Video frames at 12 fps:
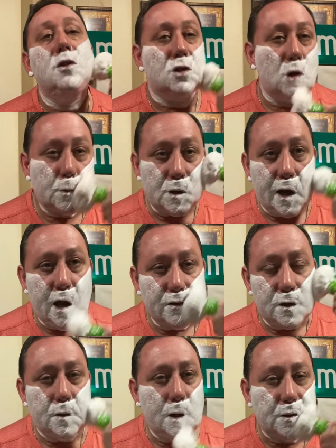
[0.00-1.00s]
soaps I have,
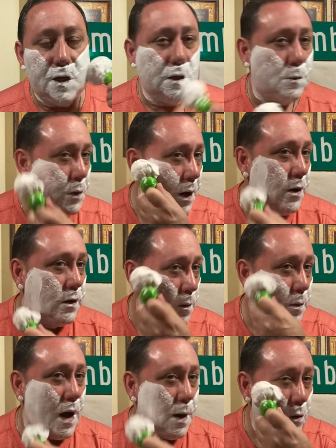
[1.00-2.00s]
sometimes it gets buried in the
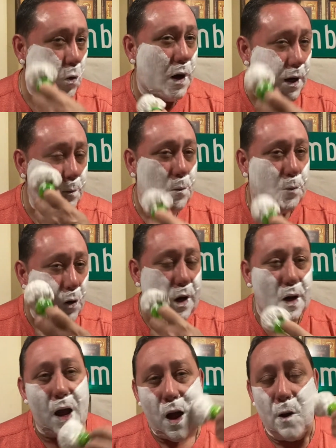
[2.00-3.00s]
back, but when I bring it
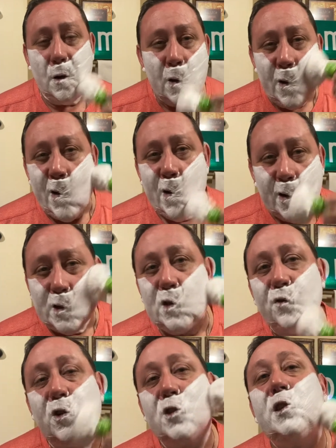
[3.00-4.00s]
out, it's the
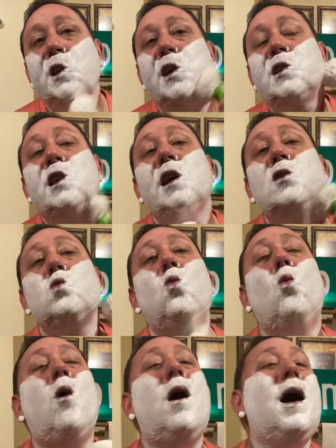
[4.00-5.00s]
first thing I say is,
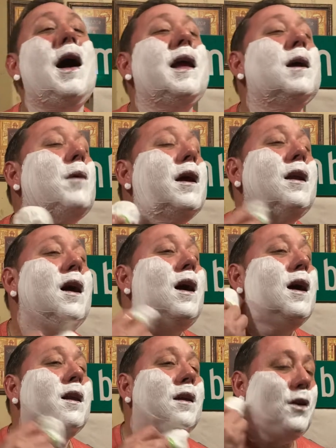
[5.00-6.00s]
why am I
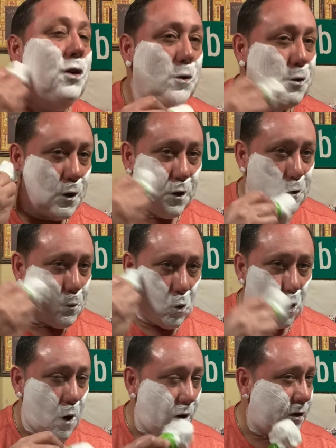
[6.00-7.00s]
not using this more
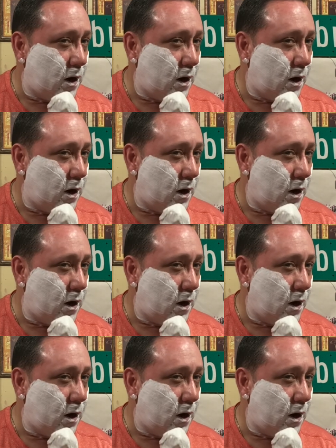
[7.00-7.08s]
often?